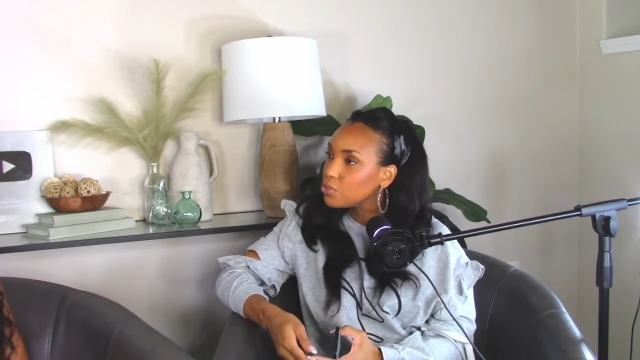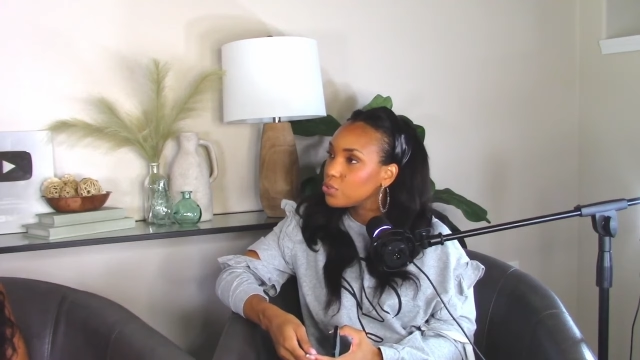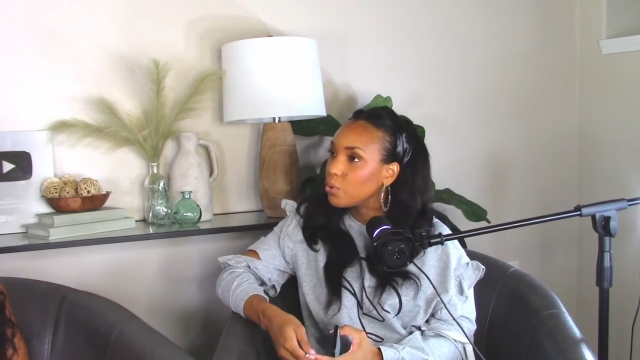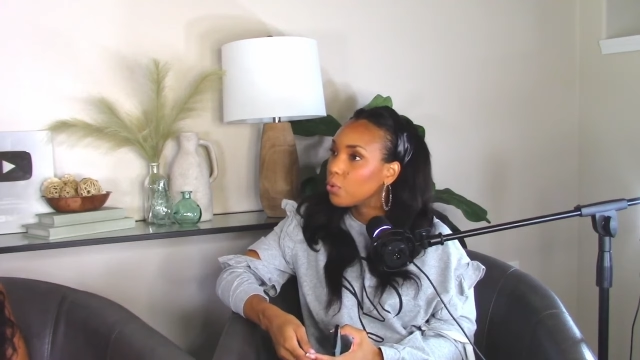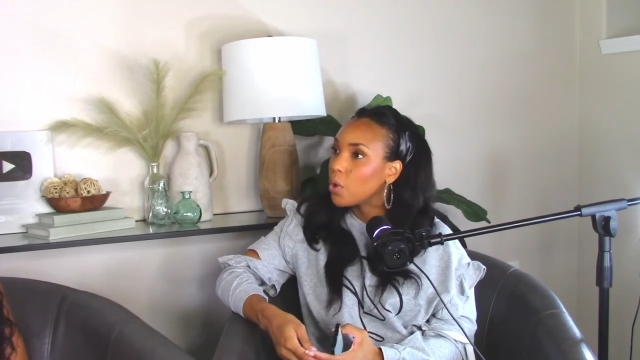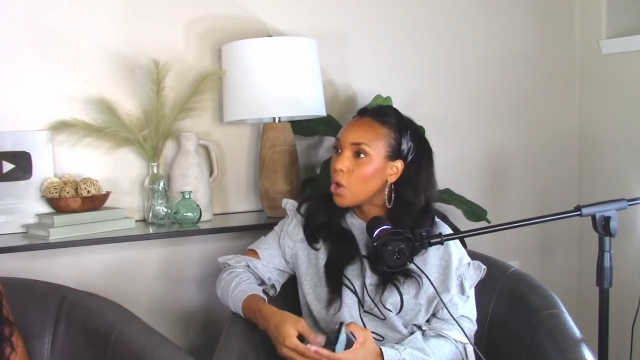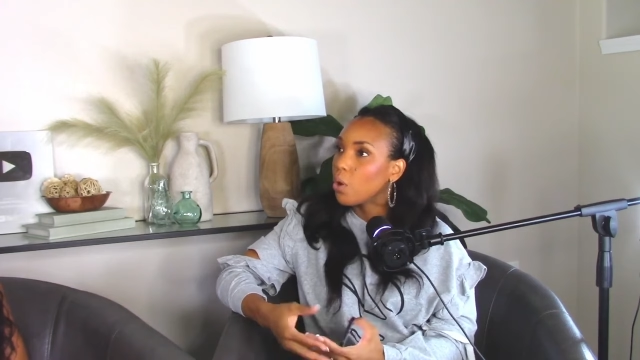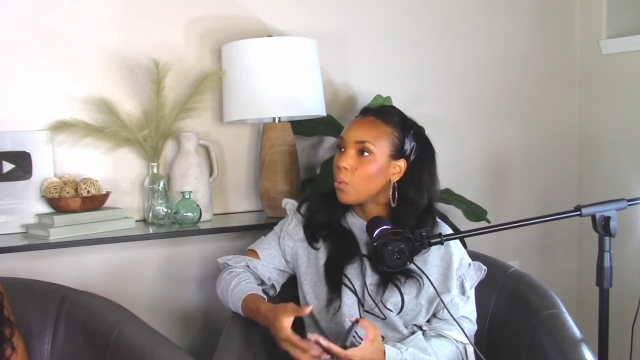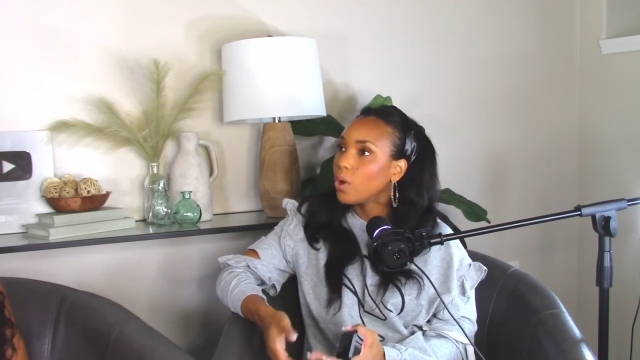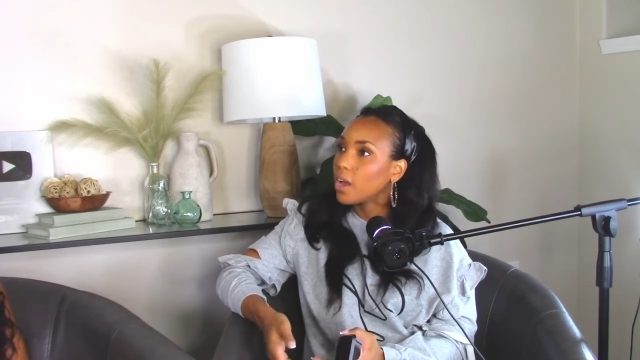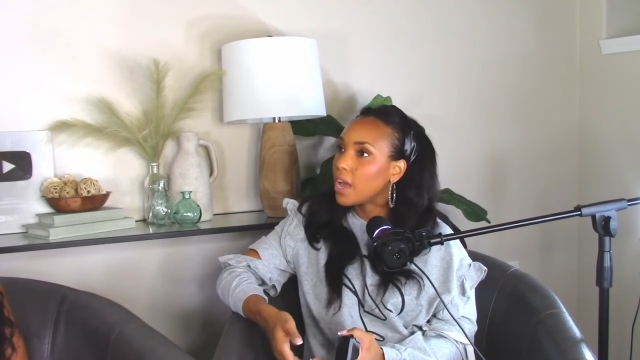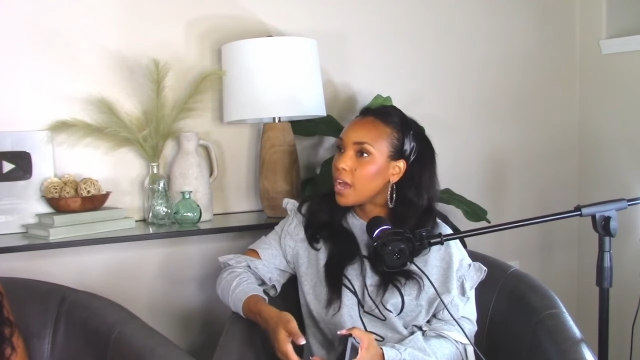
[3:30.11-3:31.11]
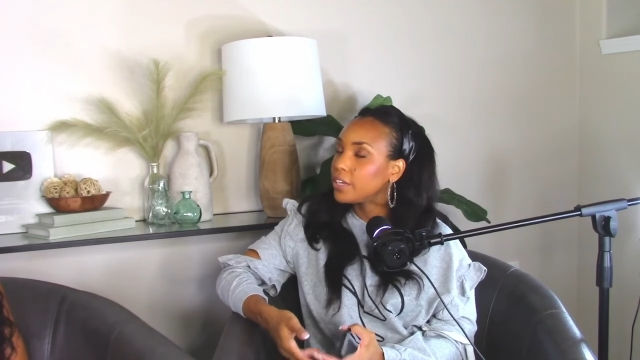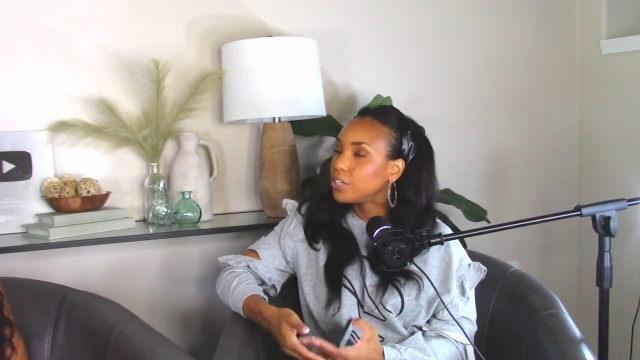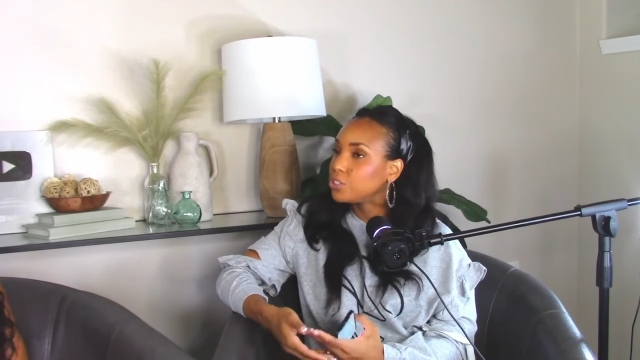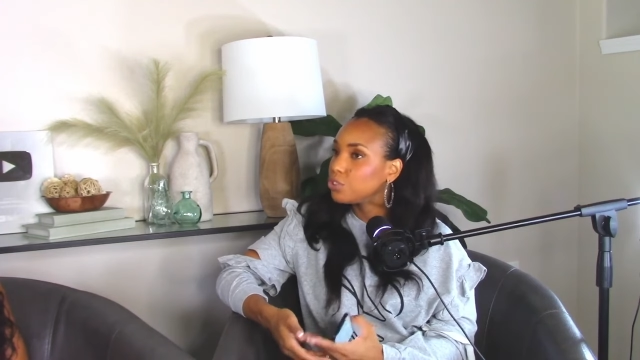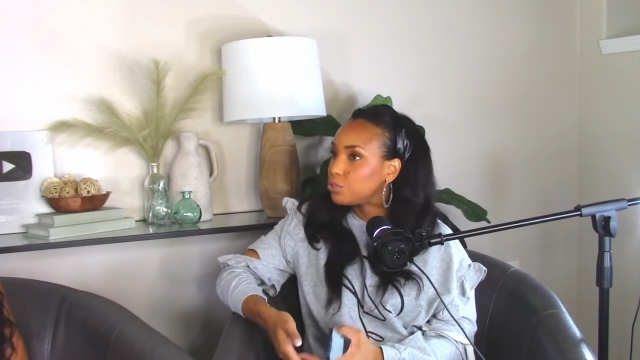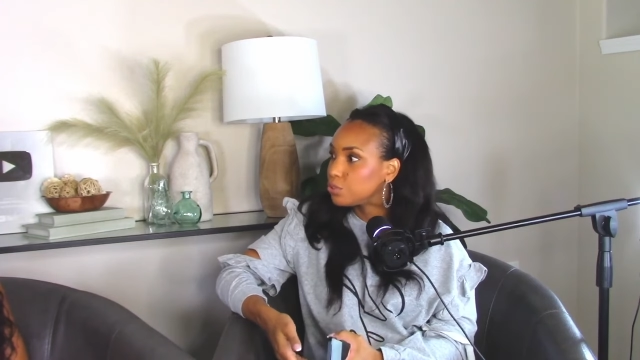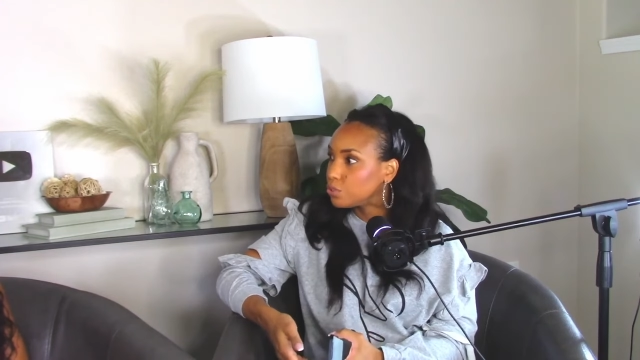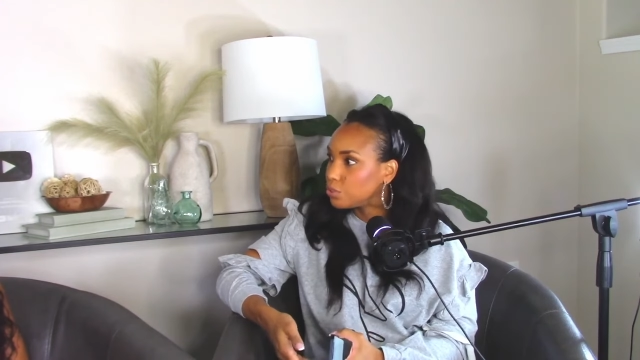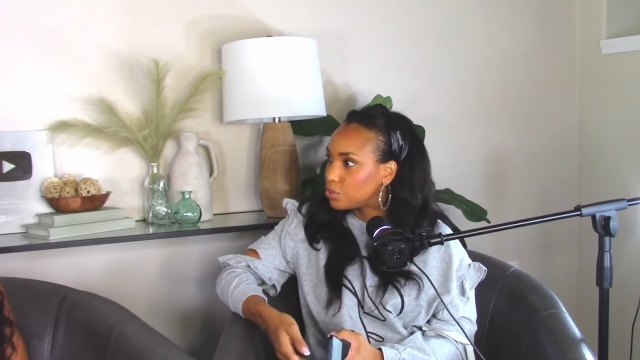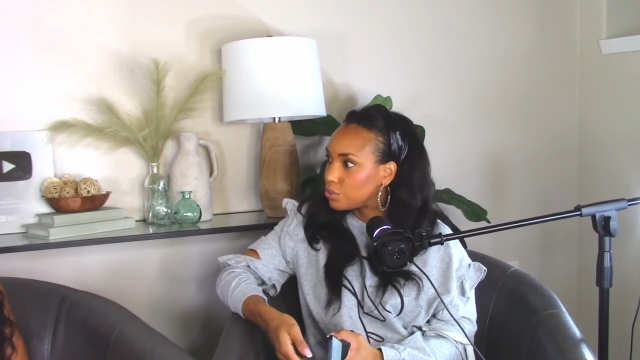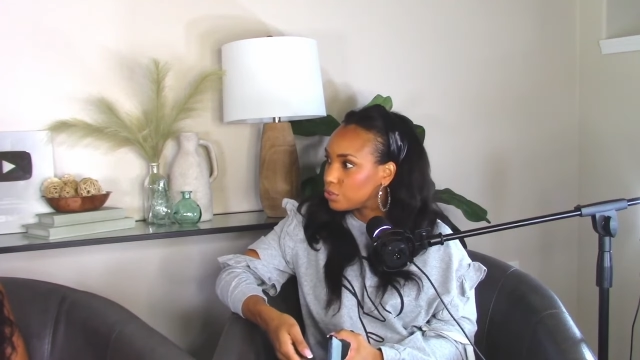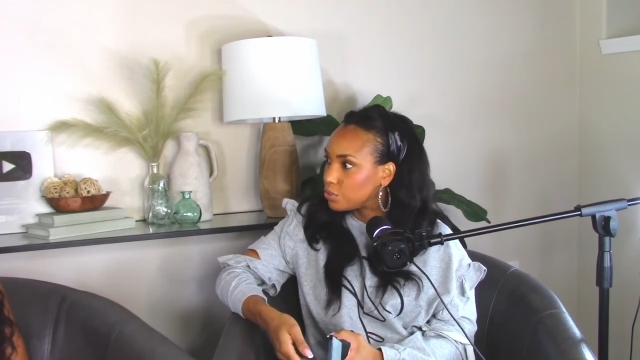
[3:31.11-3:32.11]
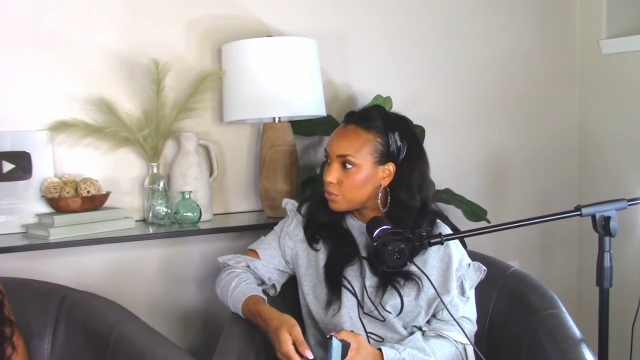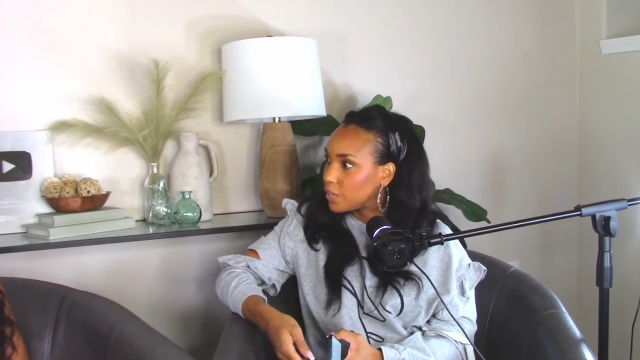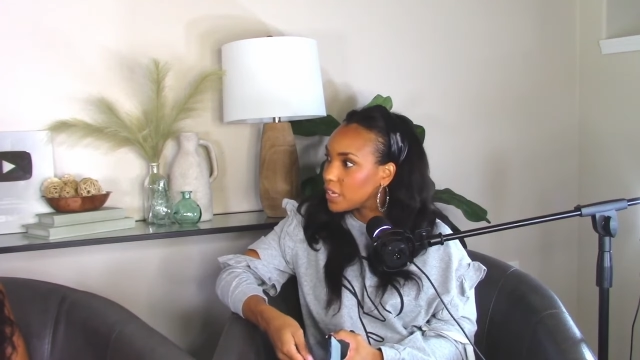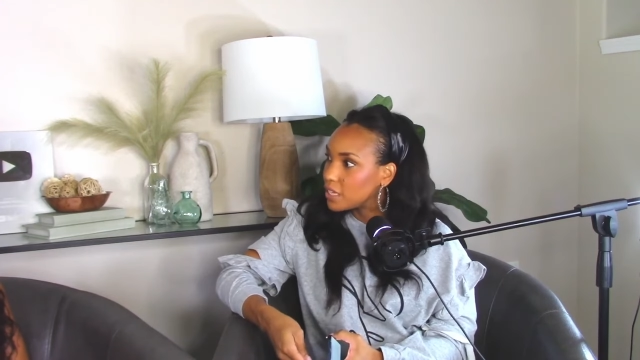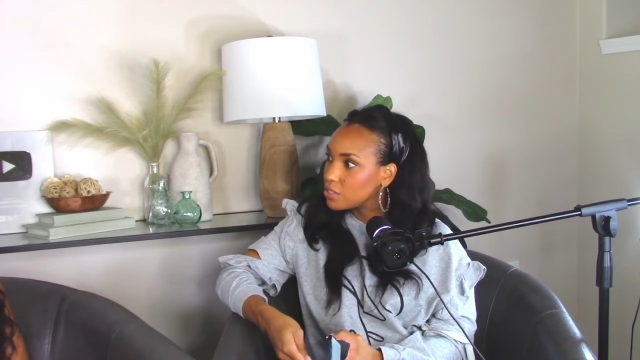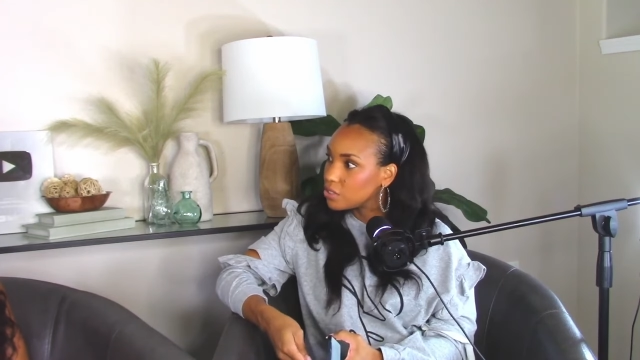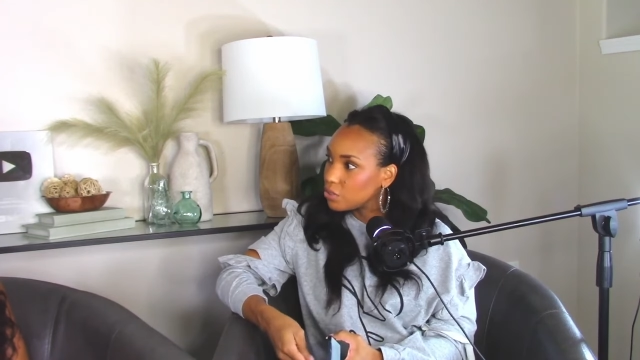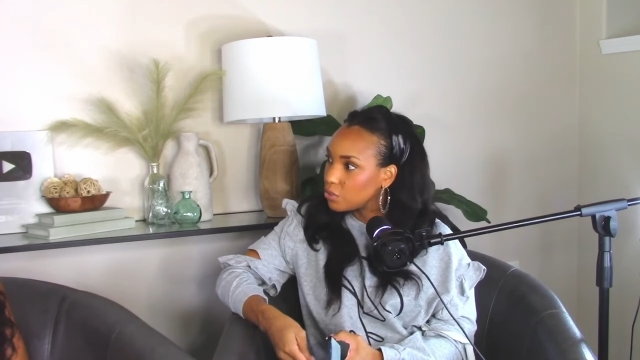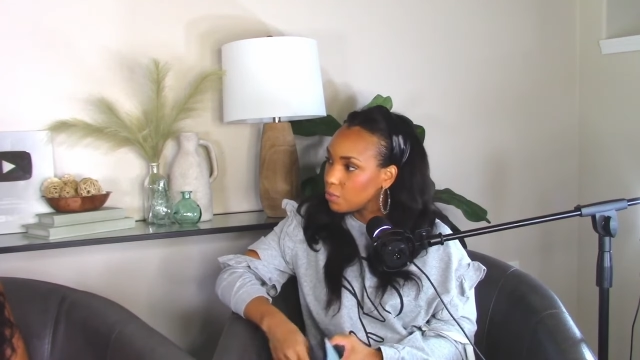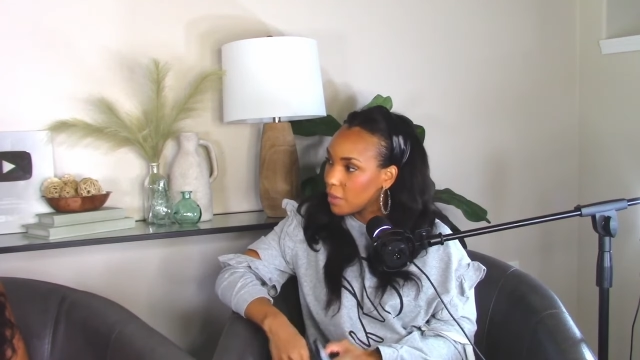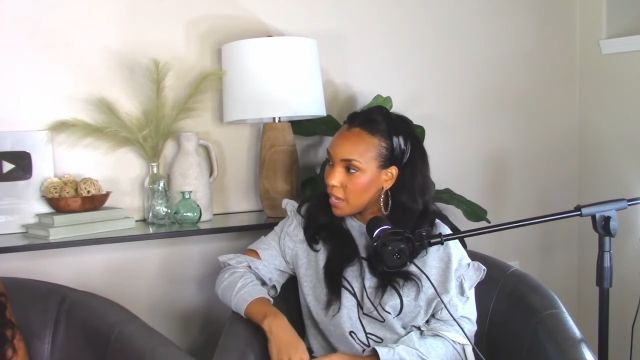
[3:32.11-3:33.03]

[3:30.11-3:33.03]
So what kind of drew you into